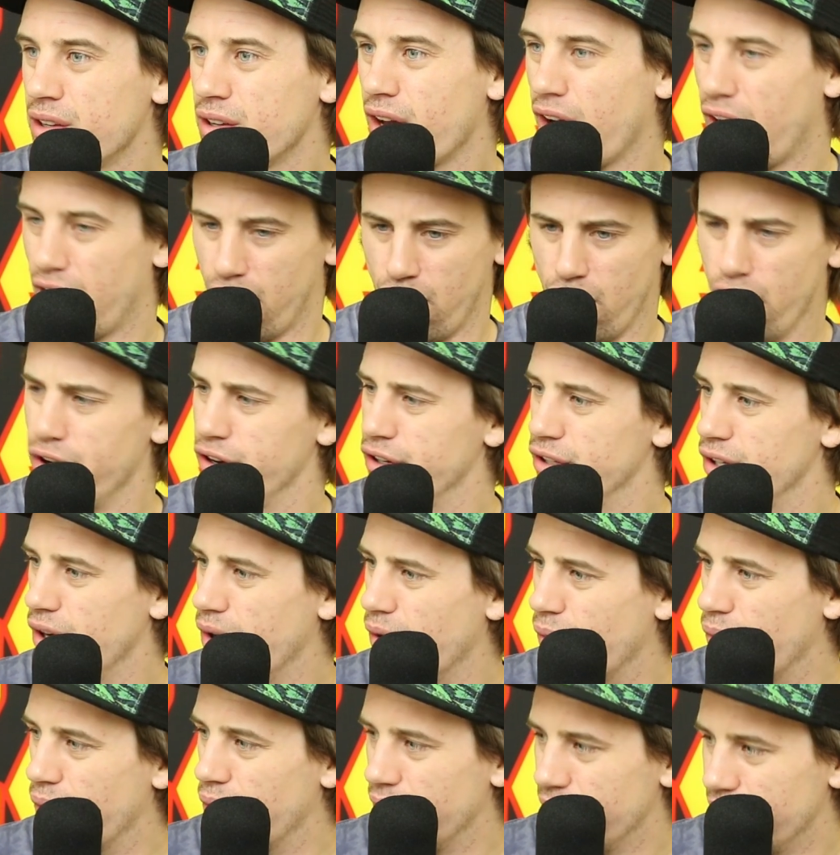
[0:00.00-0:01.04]
Like, hey,
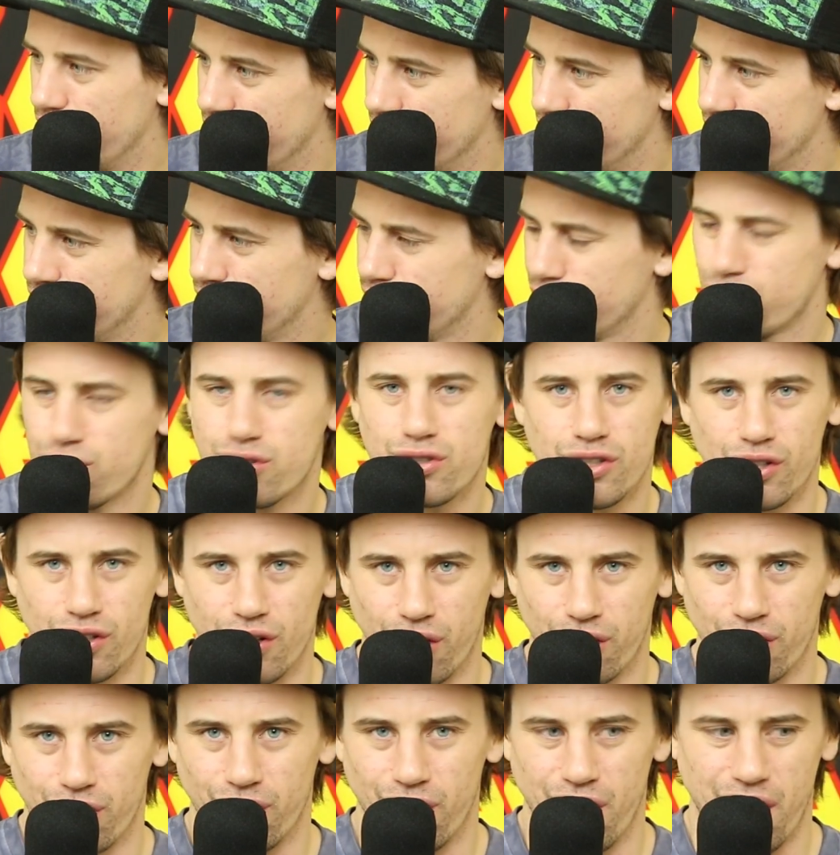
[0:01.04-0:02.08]
yo, see
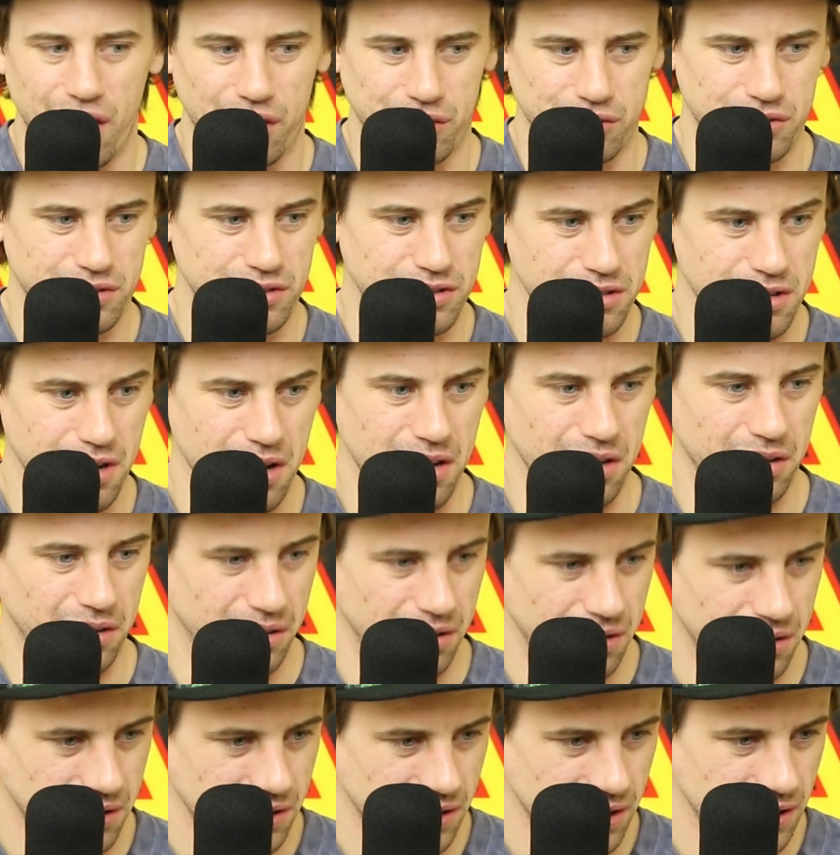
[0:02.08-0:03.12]
Uncle Hack's
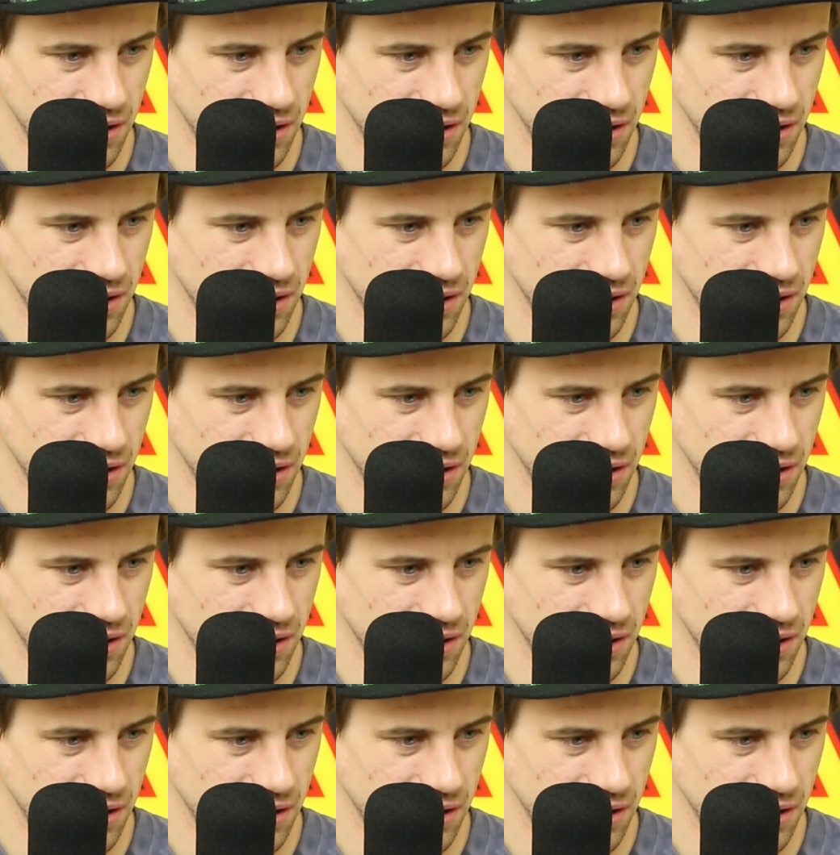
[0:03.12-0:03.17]
dick.